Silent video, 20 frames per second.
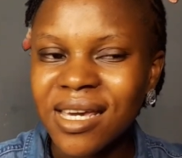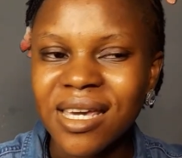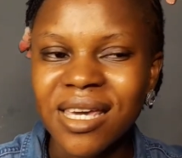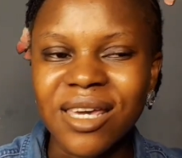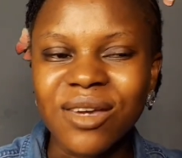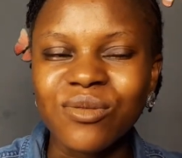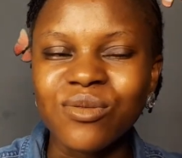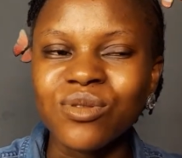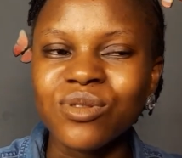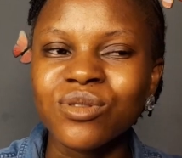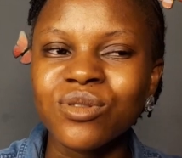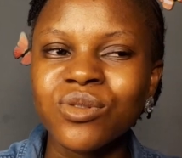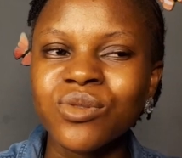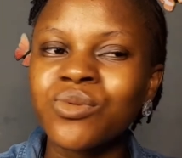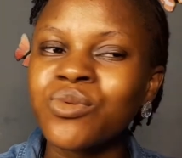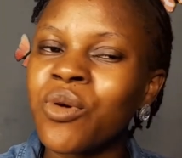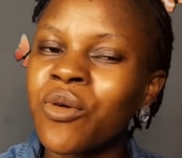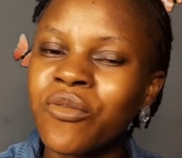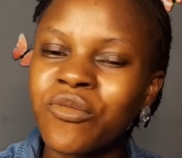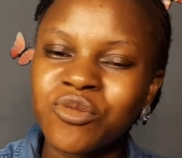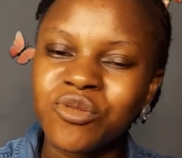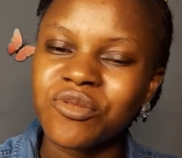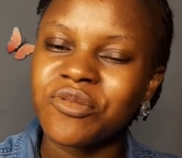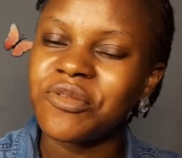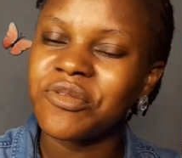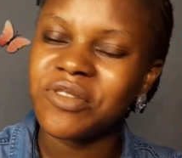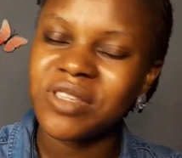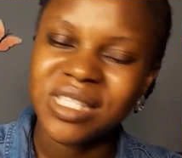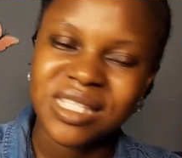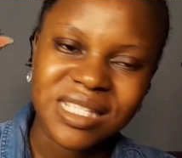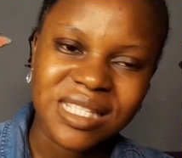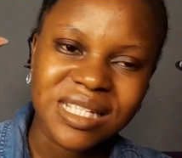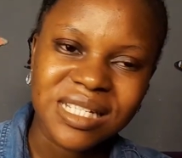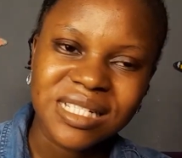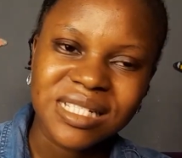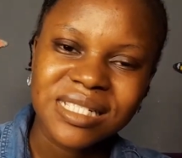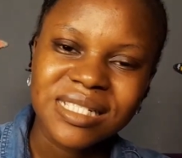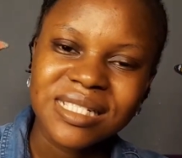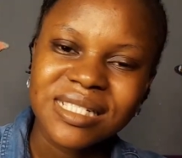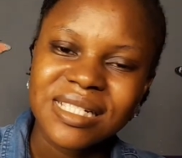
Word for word: It was tough to fit in.